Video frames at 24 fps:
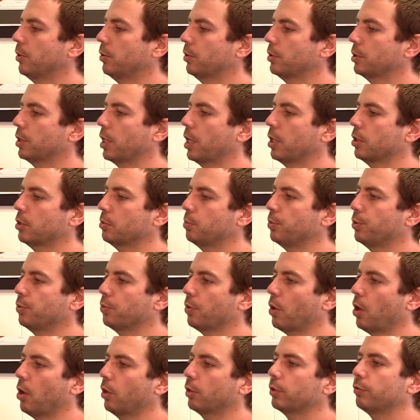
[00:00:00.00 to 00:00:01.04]
it's going to be
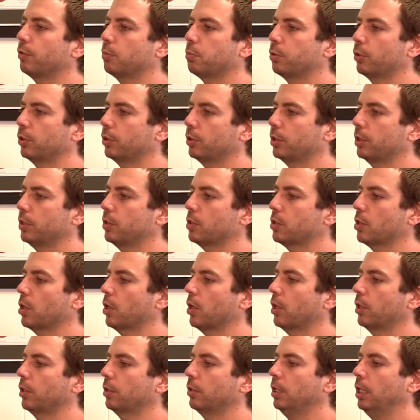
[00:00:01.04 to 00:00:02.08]
wrong. If you put it
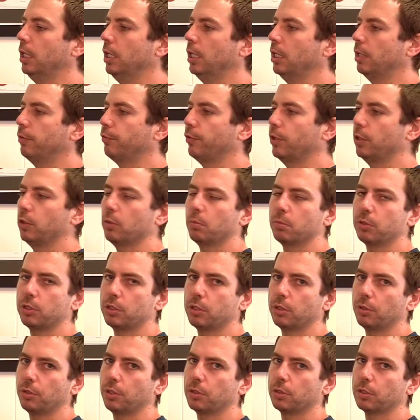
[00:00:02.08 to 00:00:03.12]
inside fecal
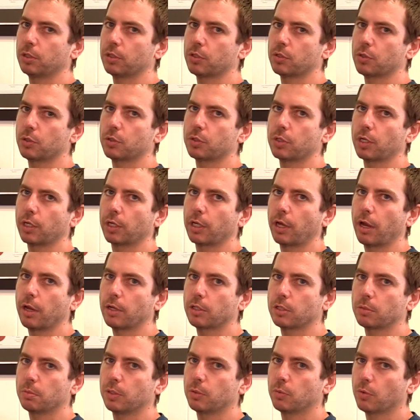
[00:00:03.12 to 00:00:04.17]
material, it's also
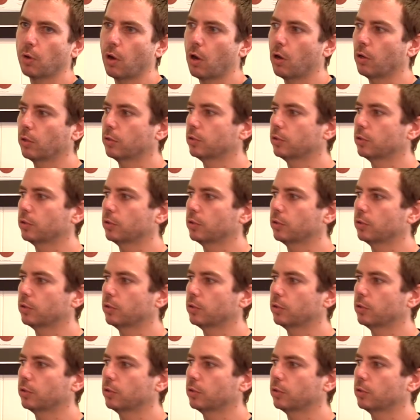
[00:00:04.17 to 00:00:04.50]
going to be wrong.